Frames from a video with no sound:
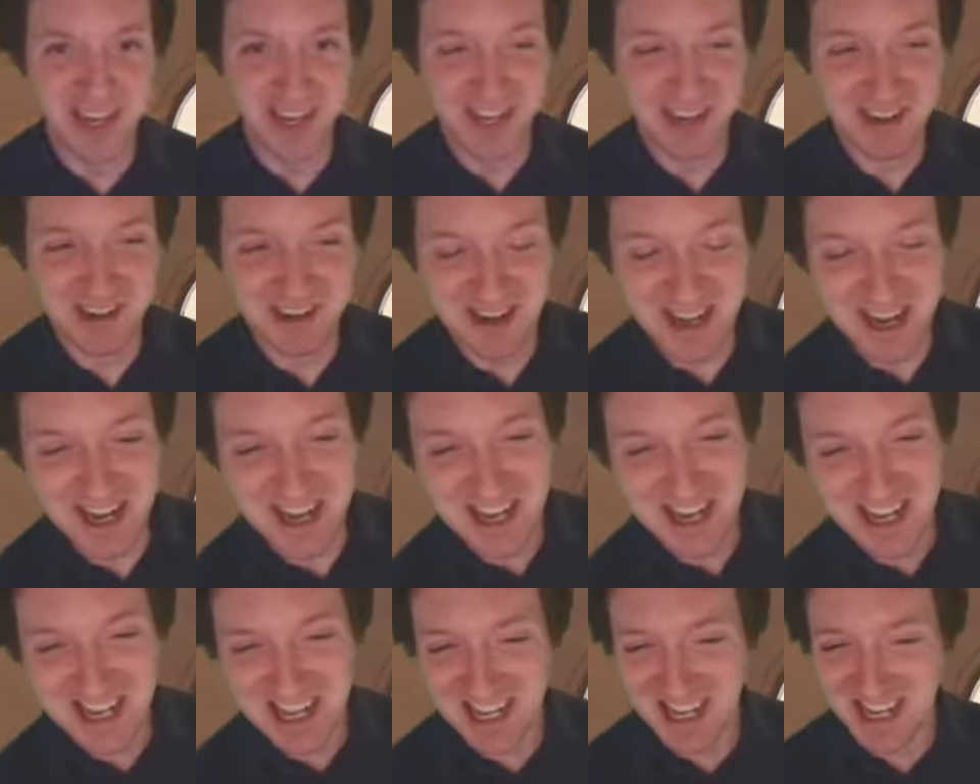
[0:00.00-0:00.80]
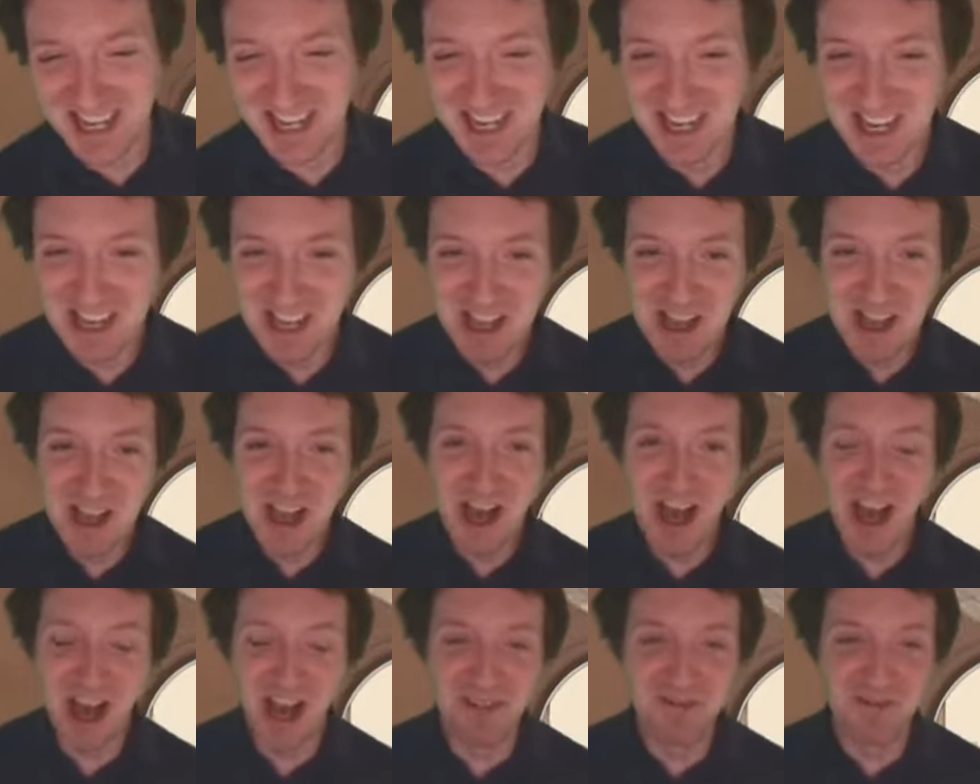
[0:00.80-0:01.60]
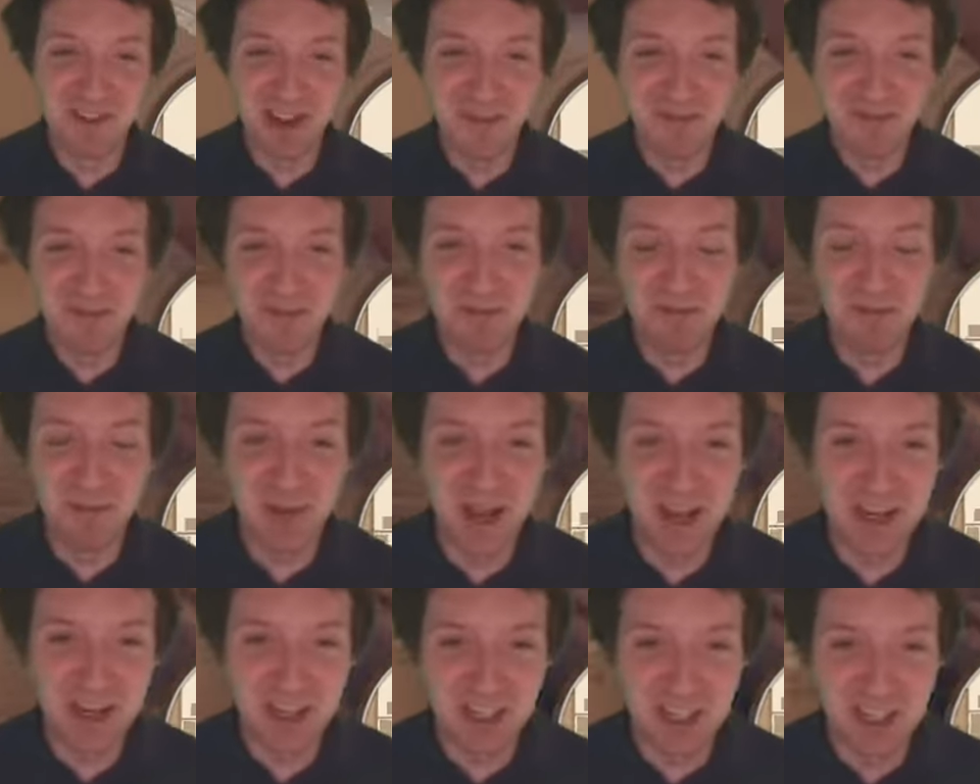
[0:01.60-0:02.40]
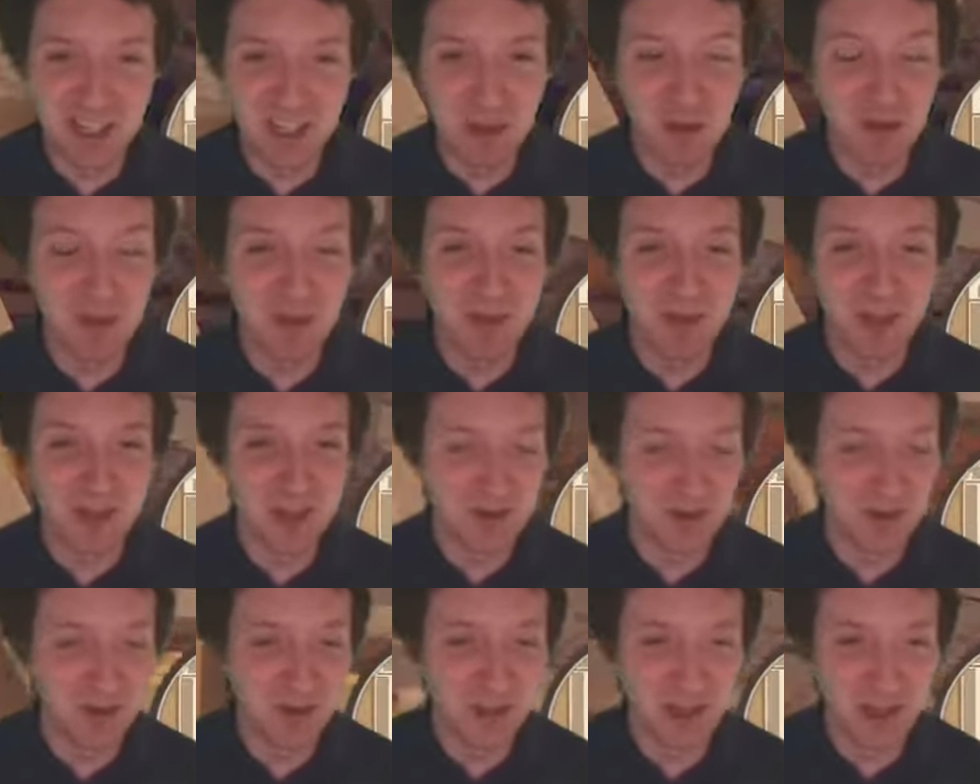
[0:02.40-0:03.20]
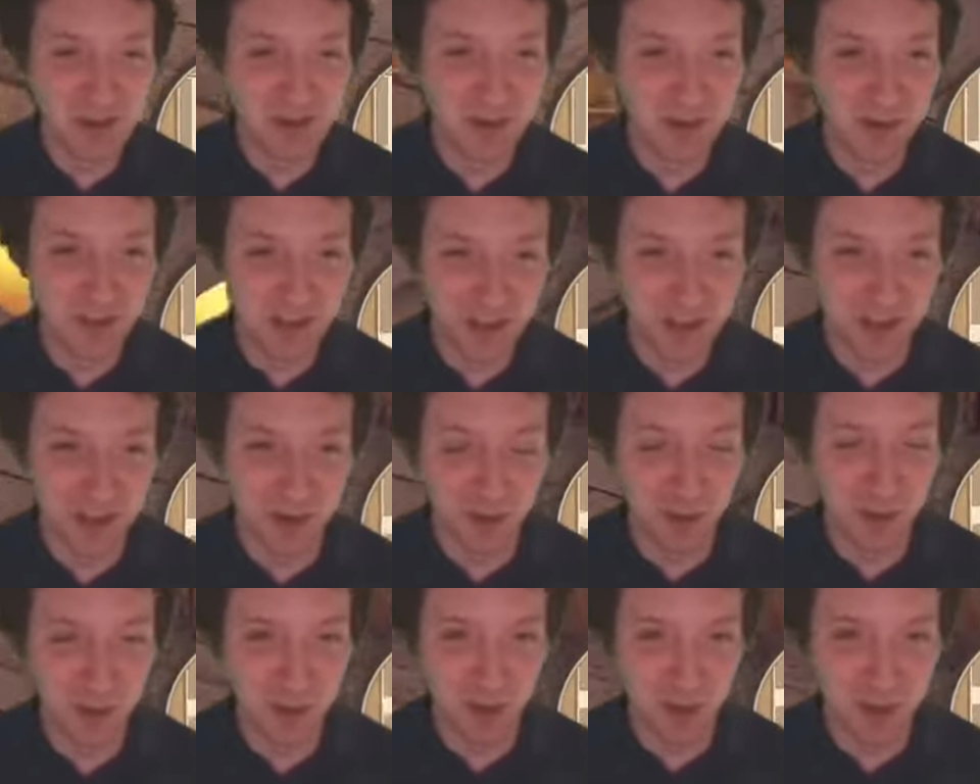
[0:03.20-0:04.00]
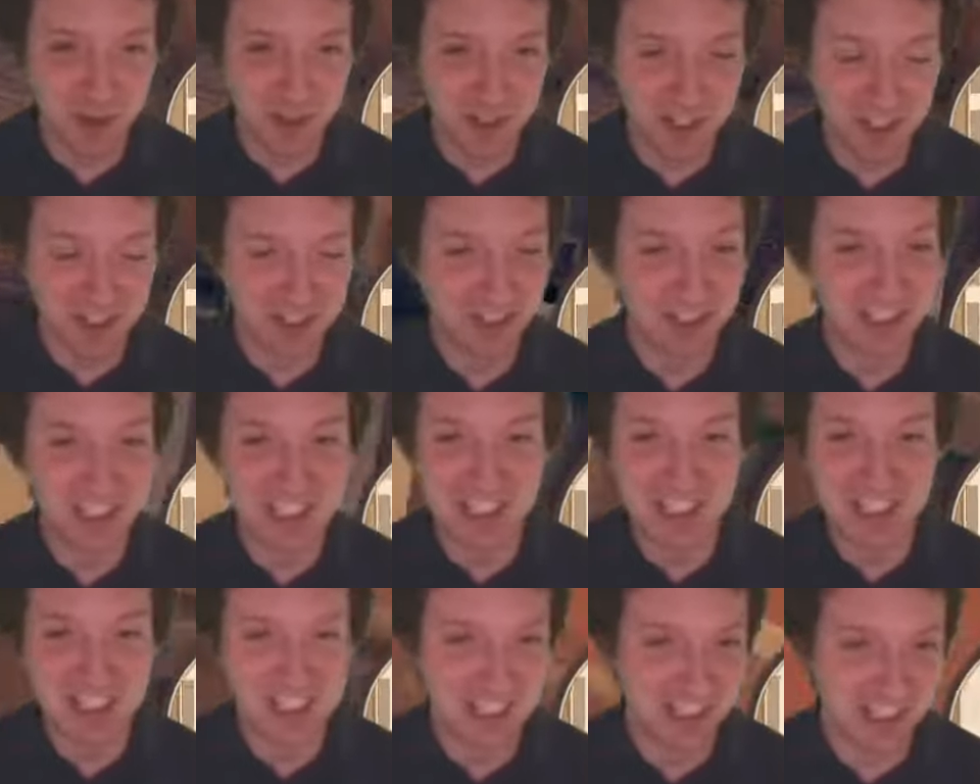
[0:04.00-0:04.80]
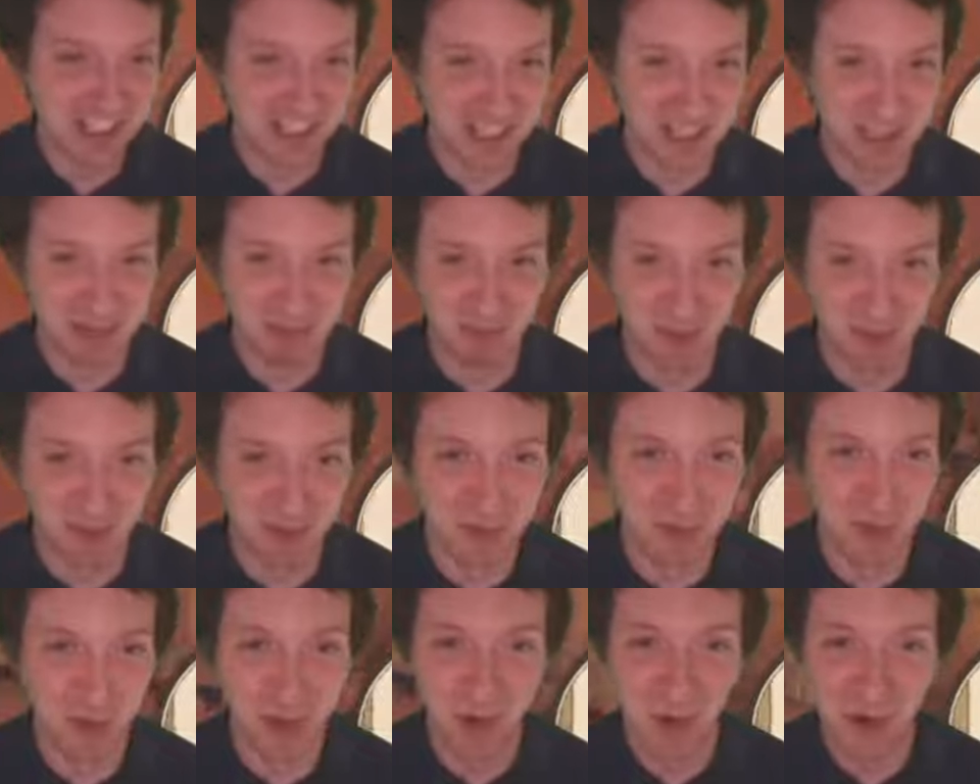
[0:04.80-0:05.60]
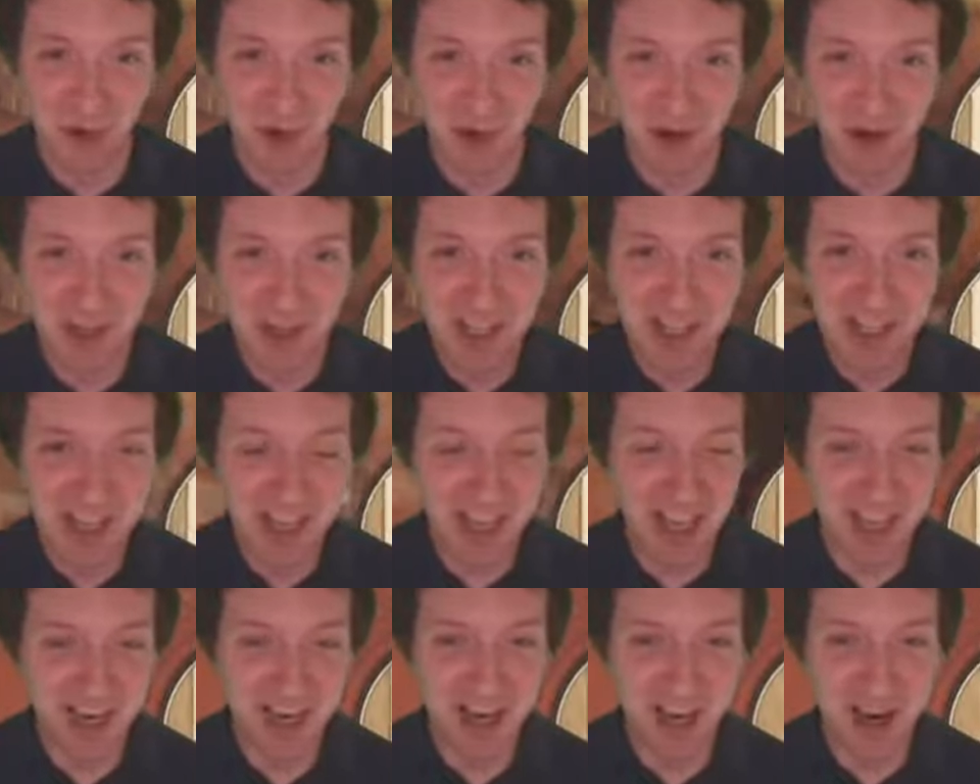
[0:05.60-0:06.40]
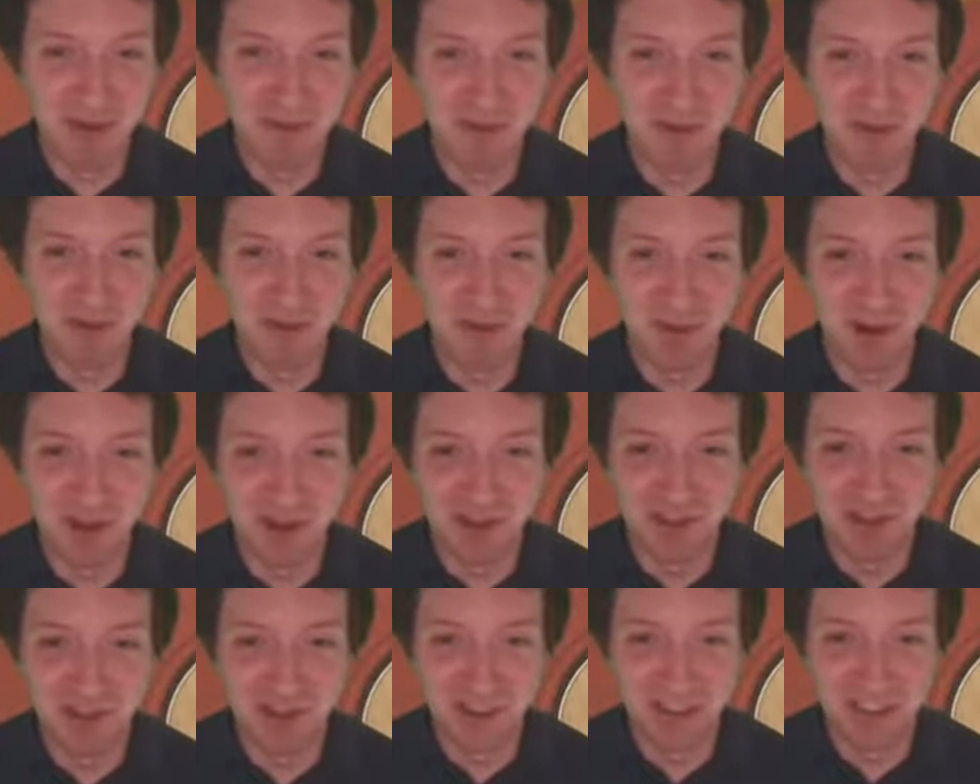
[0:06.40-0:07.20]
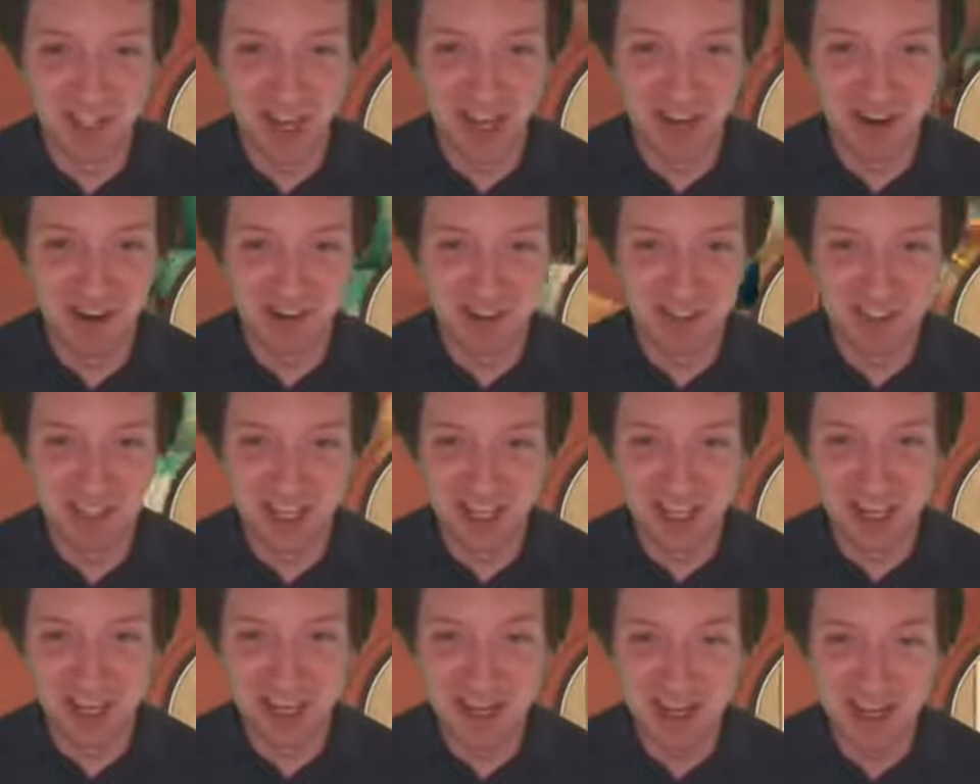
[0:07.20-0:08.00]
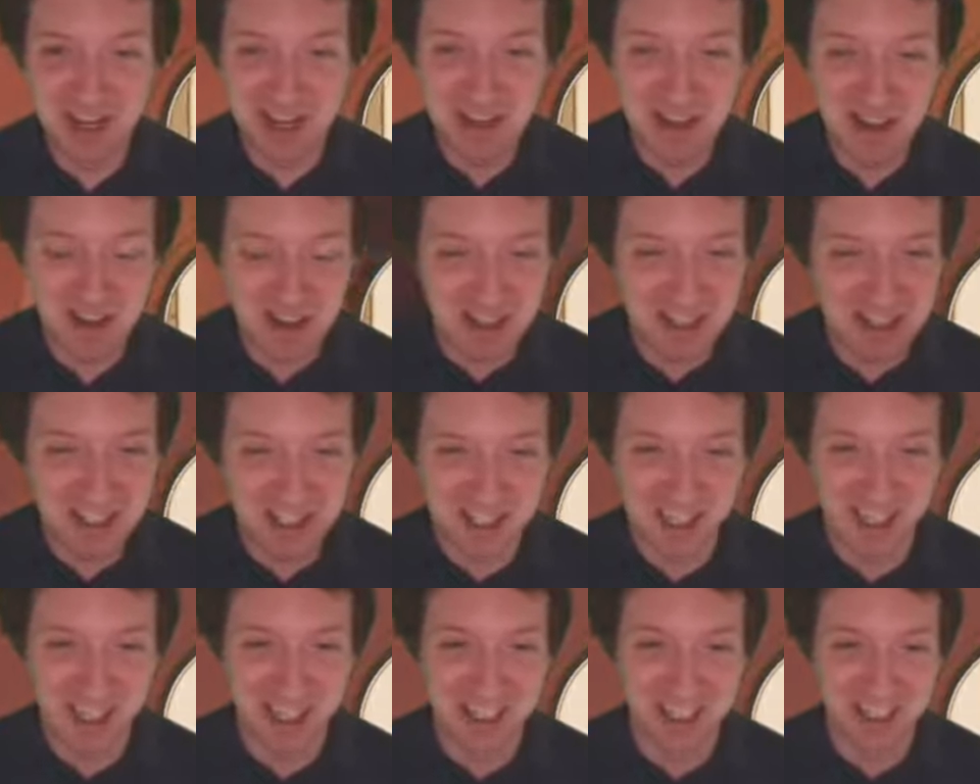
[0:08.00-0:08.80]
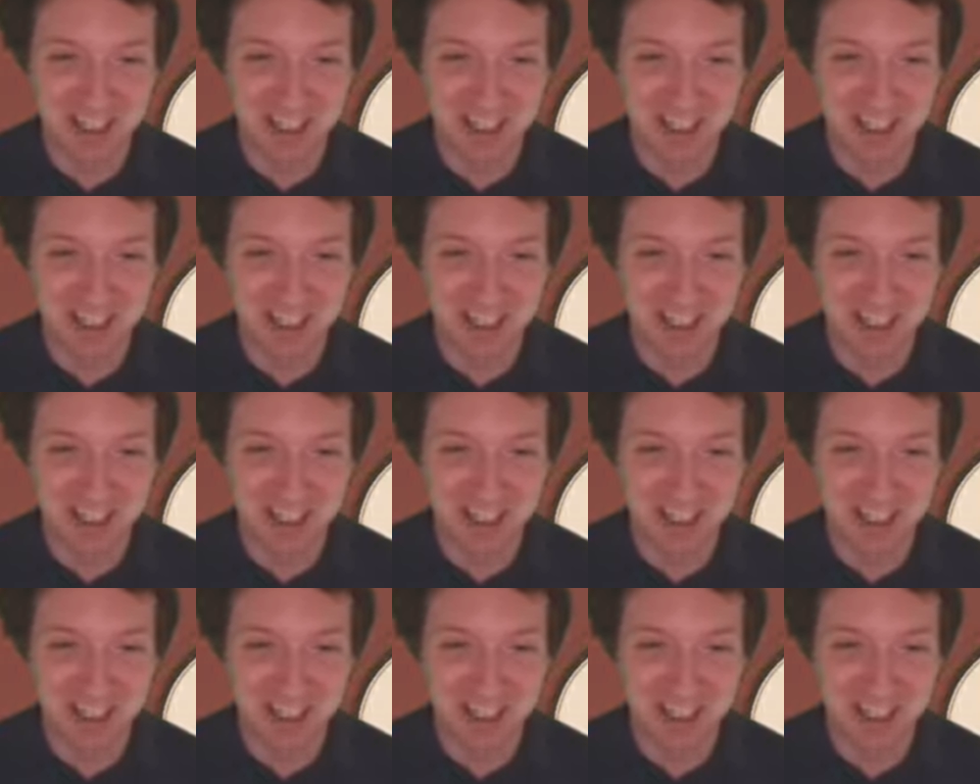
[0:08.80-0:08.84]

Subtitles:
I don't. I've never met a human who used the word Talesis before, and everyone in this town is like, it's like